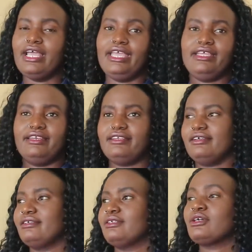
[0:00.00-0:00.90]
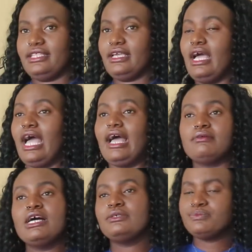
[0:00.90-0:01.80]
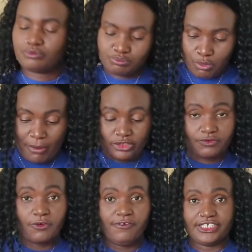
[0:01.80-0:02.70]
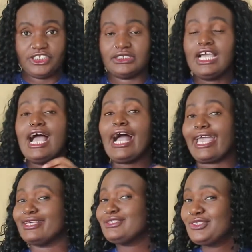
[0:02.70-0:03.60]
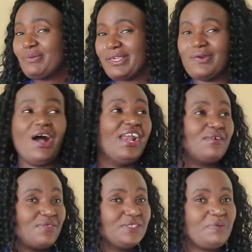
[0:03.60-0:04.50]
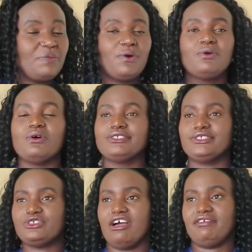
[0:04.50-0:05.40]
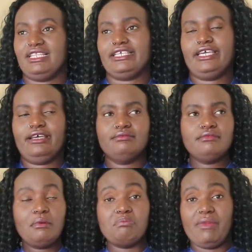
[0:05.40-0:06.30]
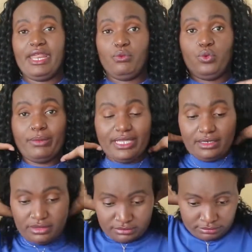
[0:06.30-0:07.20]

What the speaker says: And they have moment of confession, I used to be one of those people who also travel like a mad woman,